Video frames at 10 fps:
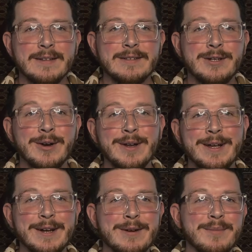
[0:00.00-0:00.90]
turning
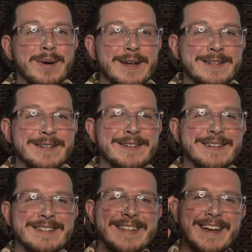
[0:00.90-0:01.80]
a compressor,
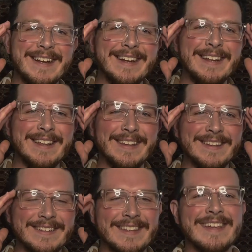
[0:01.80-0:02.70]
it's not any of
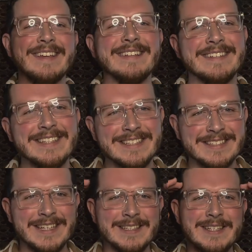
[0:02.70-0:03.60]
those things. It's
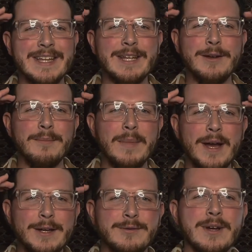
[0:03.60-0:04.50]
getting your
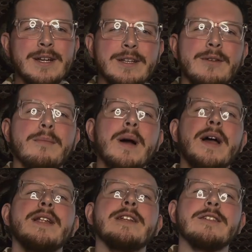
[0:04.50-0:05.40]
mind right. Your
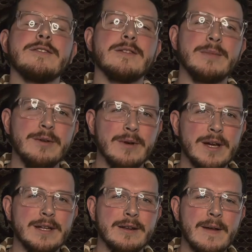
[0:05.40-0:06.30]
mind needs to be
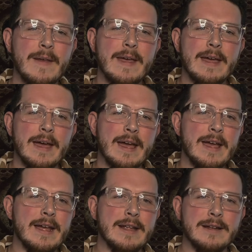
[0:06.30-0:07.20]
right.
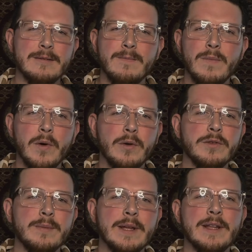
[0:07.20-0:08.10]
And
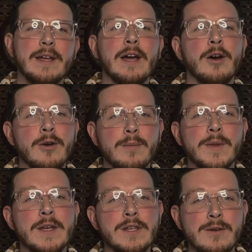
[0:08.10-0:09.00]
ultimately, I hope
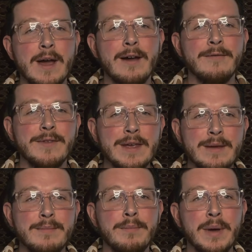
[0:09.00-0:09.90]
that you have the
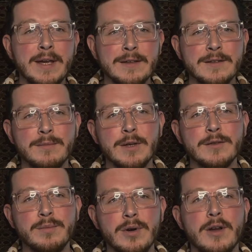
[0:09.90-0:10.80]
best,
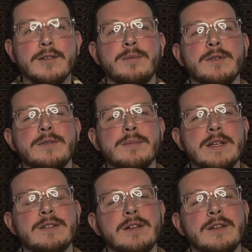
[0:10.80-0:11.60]
most prosperous mixing